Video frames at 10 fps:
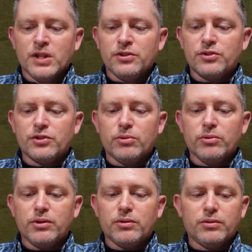zero
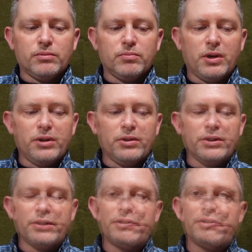it prior to
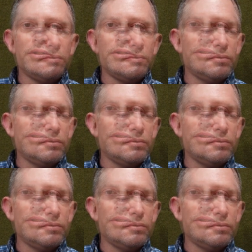this.